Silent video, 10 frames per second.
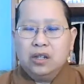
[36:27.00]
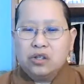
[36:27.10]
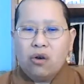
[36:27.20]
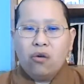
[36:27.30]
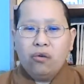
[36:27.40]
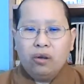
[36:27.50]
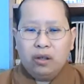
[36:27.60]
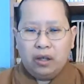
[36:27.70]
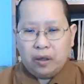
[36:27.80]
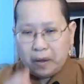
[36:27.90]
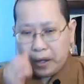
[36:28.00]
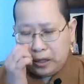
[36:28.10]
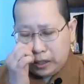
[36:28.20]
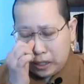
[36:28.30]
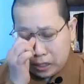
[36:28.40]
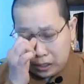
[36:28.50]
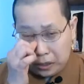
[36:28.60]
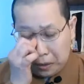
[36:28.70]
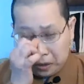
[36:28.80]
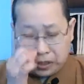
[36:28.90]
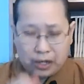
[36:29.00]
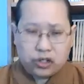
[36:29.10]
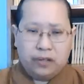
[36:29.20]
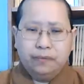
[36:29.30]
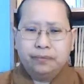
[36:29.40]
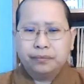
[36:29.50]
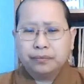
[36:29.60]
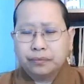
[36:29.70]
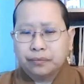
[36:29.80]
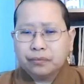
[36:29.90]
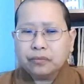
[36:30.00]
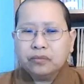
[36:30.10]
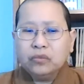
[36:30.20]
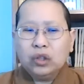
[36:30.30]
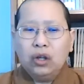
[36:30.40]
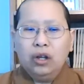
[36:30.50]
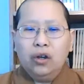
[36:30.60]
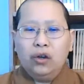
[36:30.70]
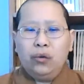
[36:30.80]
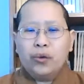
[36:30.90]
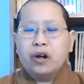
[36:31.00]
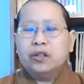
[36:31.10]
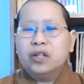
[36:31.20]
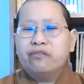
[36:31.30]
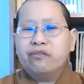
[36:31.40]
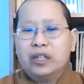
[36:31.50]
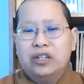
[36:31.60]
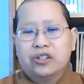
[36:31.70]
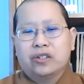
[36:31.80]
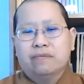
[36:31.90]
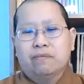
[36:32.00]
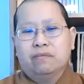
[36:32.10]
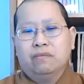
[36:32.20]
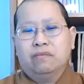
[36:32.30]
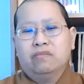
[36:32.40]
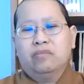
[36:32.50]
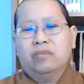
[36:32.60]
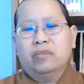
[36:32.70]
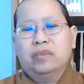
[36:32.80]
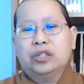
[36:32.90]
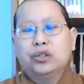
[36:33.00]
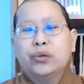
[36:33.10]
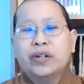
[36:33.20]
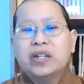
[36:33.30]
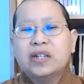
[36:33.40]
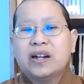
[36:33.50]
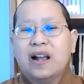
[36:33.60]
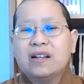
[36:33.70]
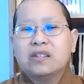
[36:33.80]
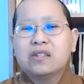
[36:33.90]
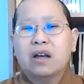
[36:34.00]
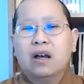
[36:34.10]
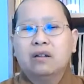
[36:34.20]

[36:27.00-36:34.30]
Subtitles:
So in this session, we already finished the three classes